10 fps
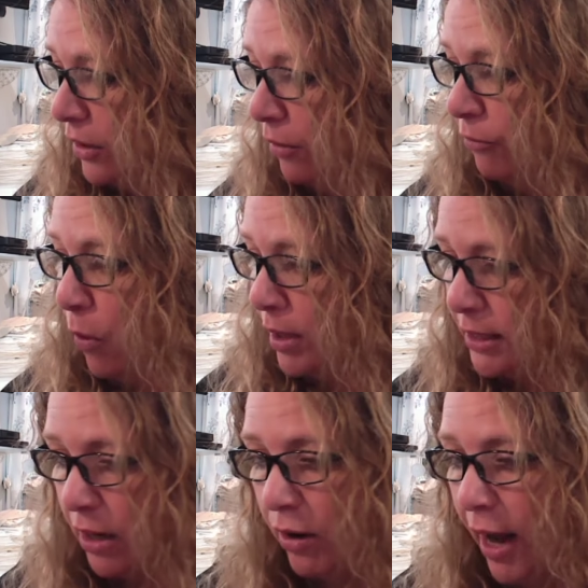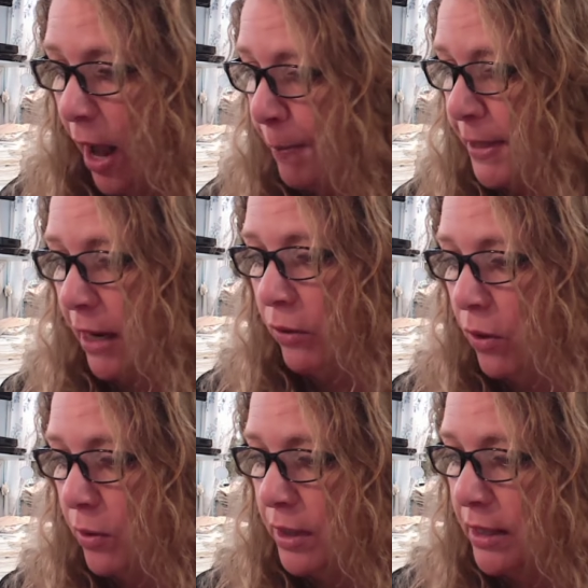They're focusing on app
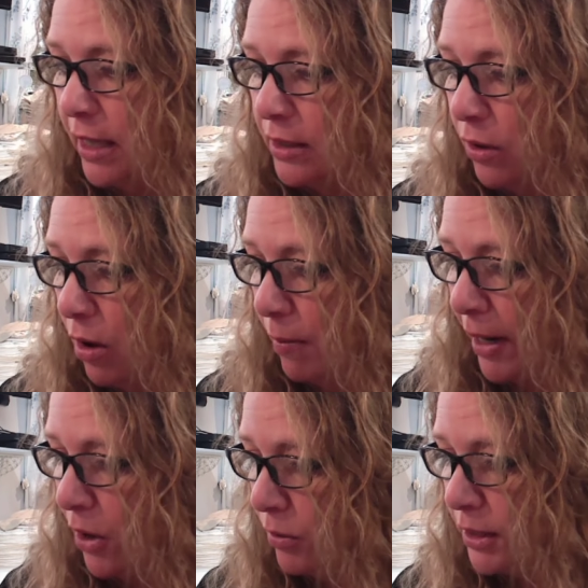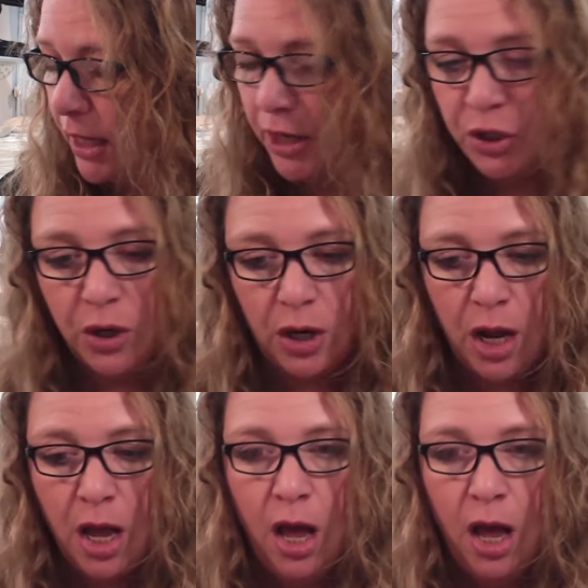downloads. These are all my notes that I took.